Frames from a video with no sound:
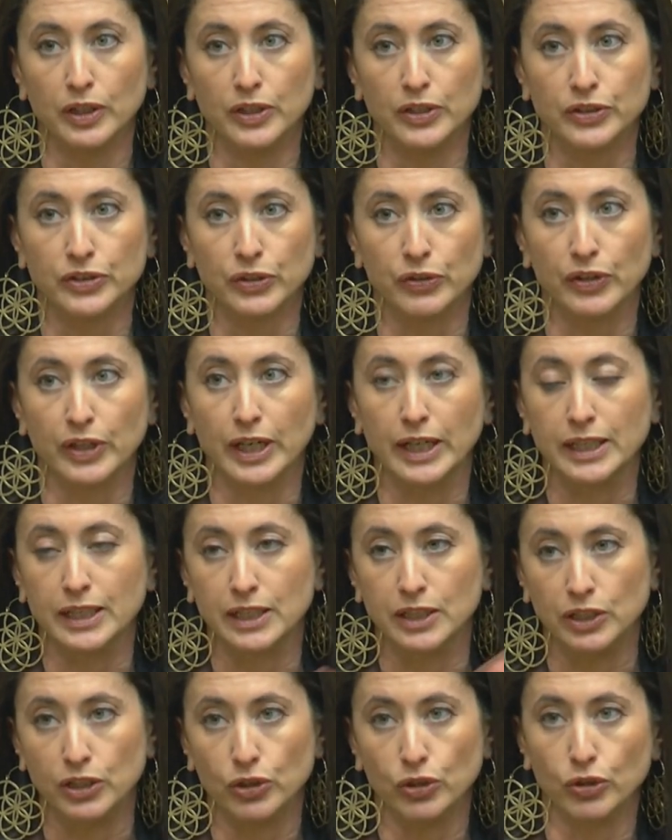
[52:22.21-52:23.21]
so that I
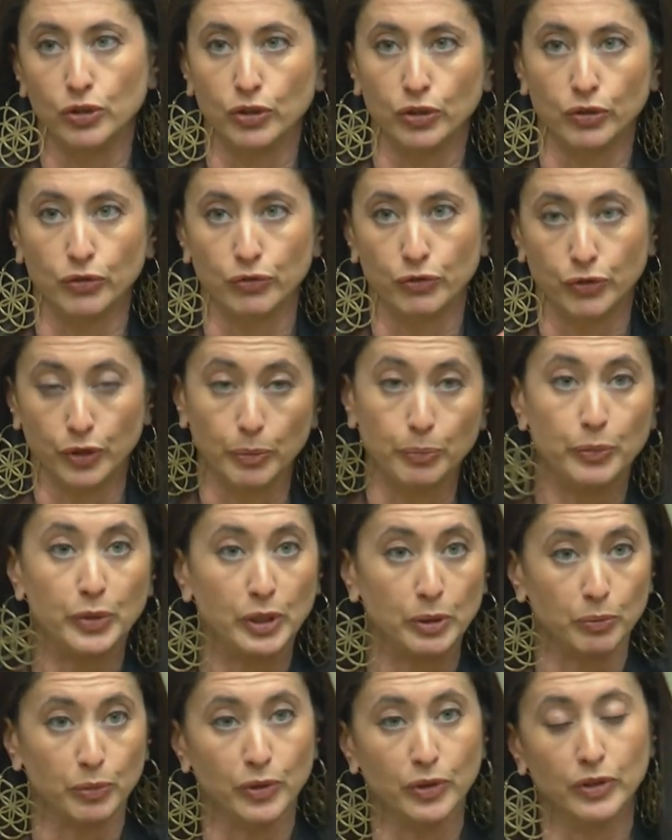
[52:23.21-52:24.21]
can hear from
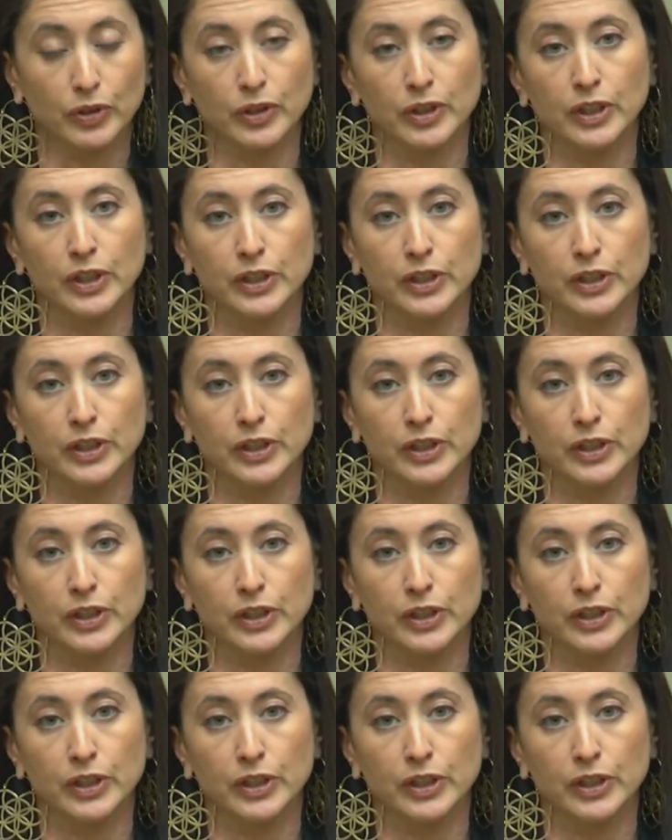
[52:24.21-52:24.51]
people